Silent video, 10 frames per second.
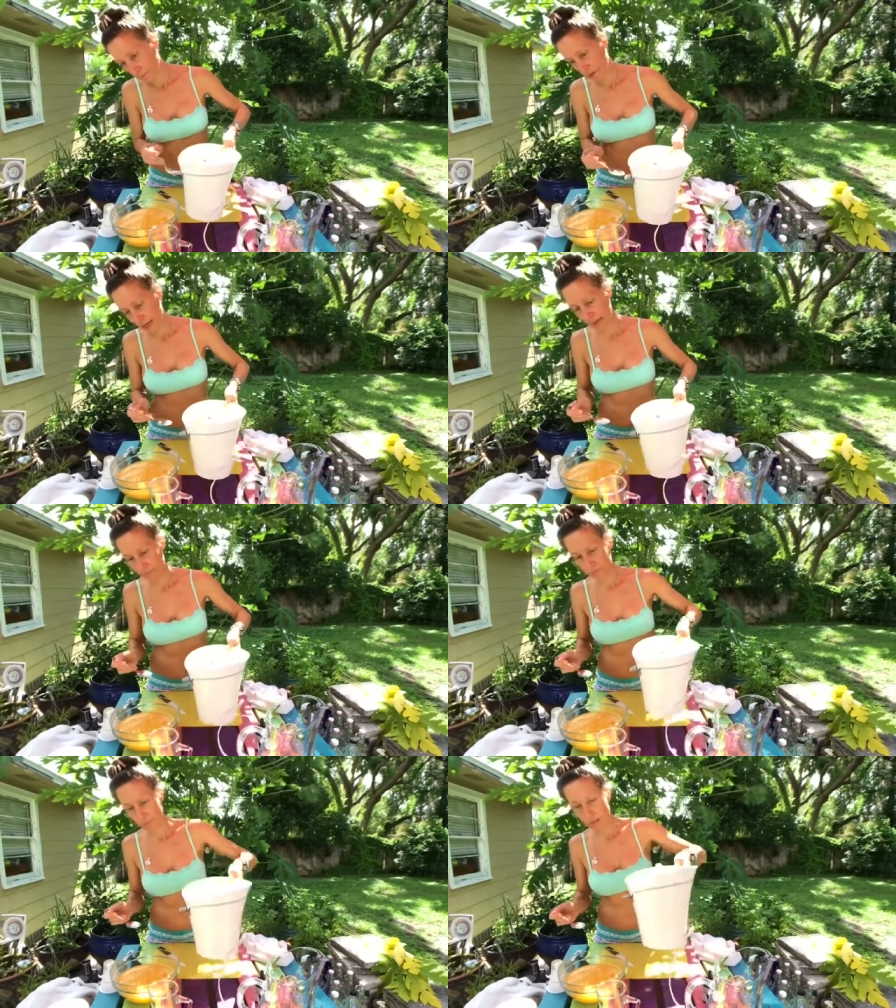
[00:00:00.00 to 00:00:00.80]
Okay.
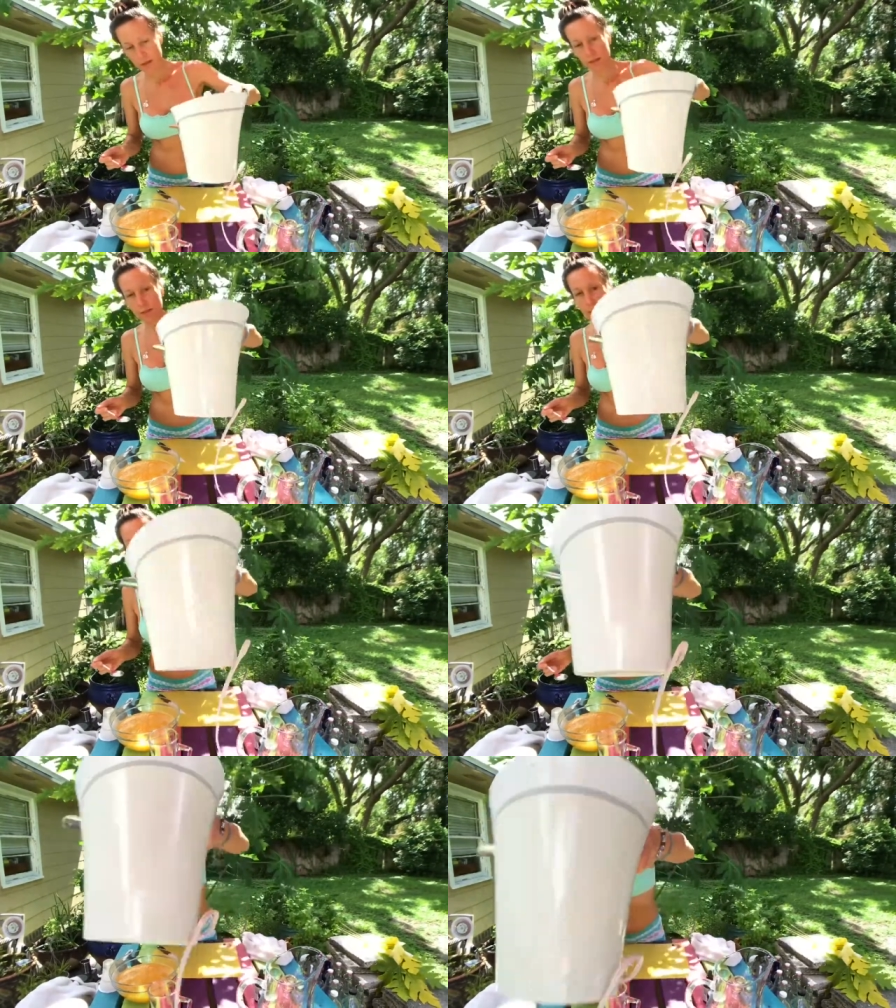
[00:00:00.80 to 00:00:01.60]
So now we're
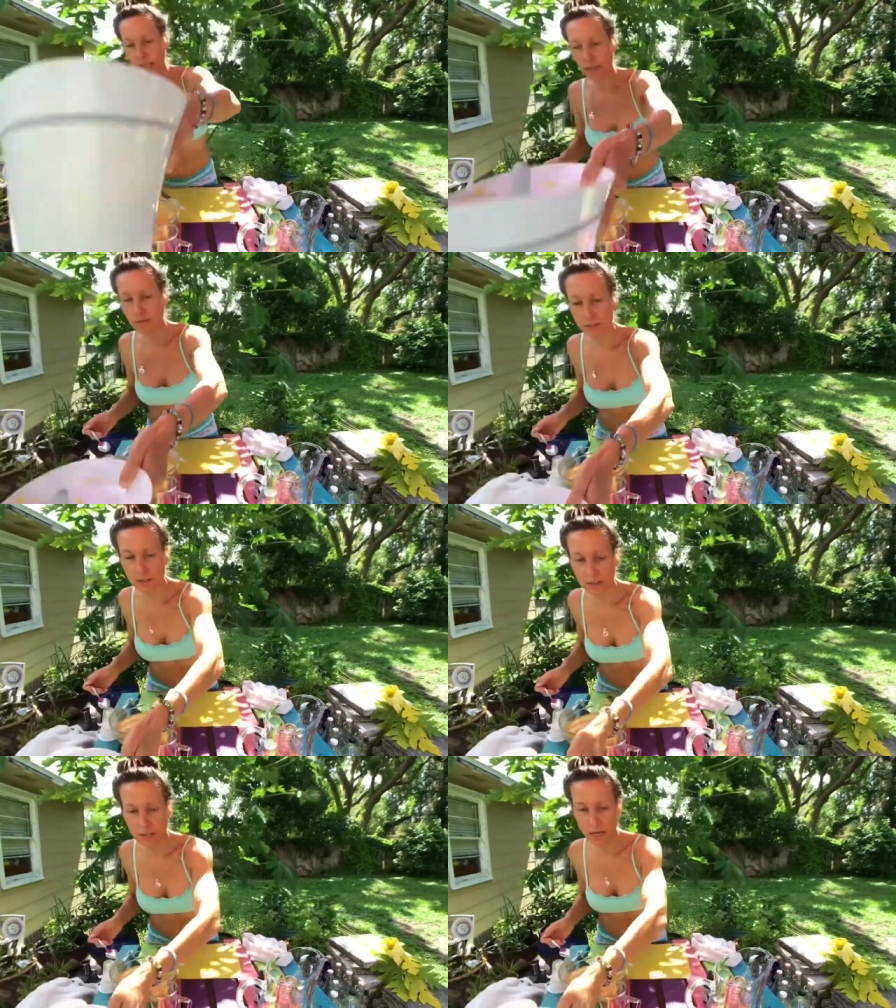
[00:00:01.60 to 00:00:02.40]
going to stick that off to
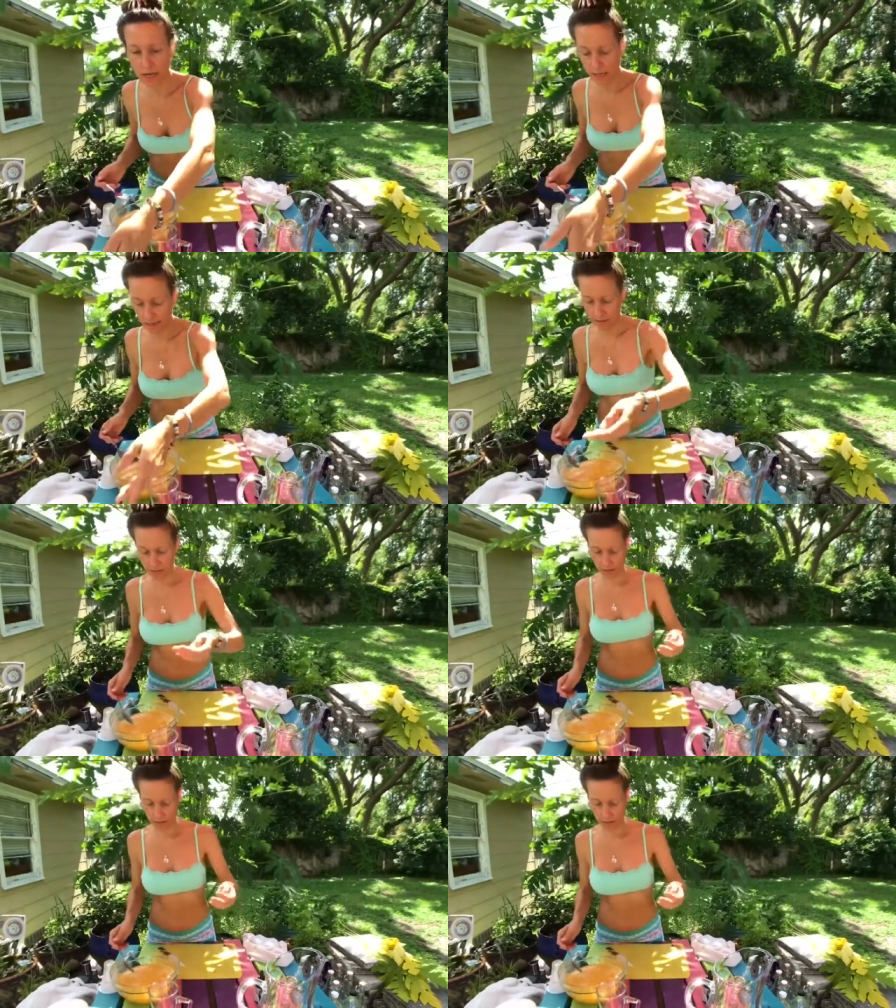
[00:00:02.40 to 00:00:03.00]
the side.